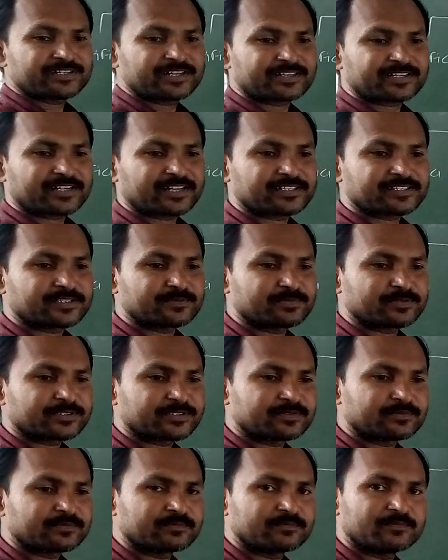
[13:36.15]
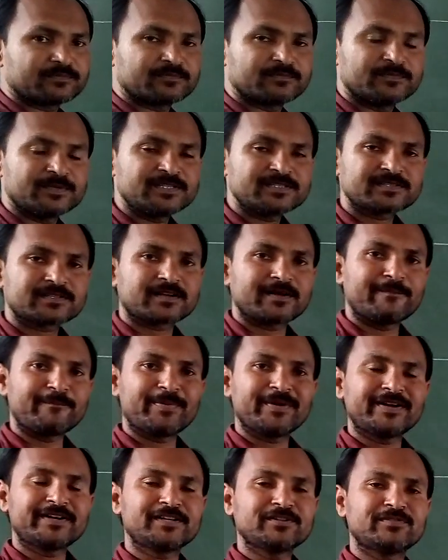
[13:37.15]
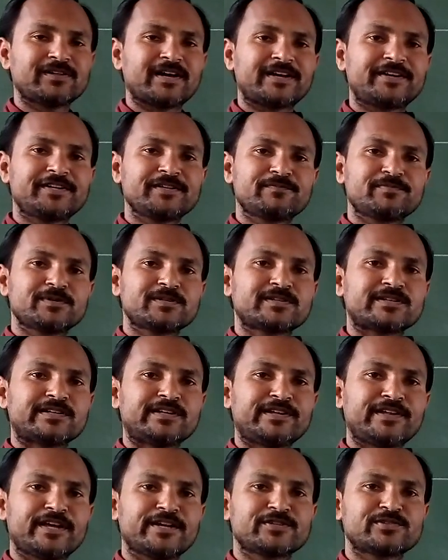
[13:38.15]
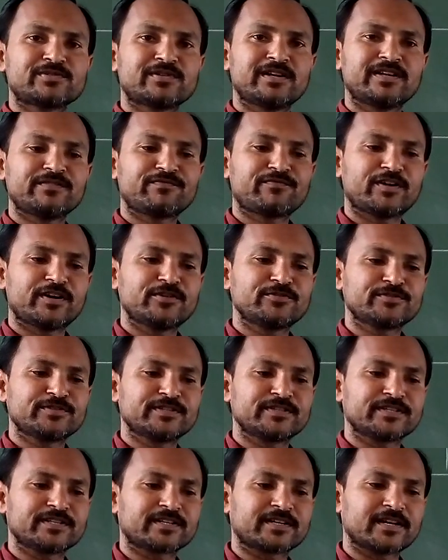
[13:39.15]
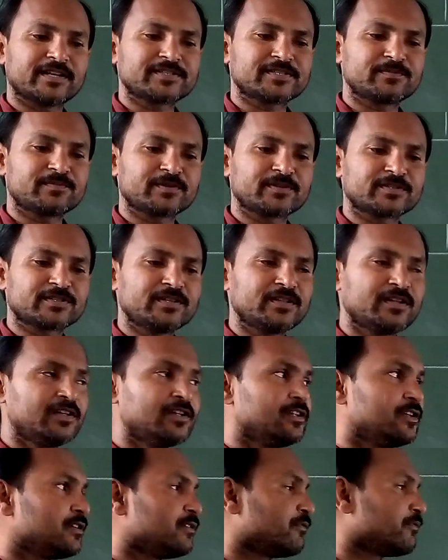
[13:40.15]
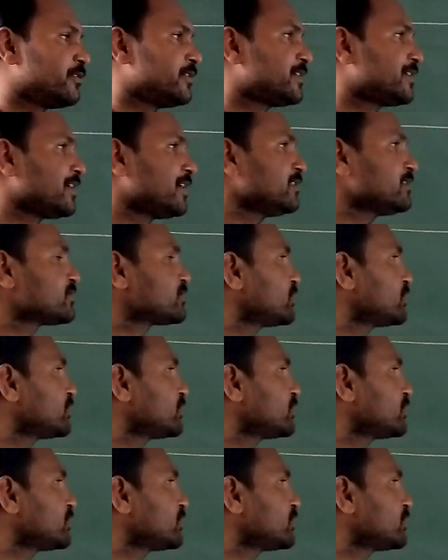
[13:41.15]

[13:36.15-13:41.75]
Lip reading: classification, means comparatively artificial, natural, phylogenetic classification we can study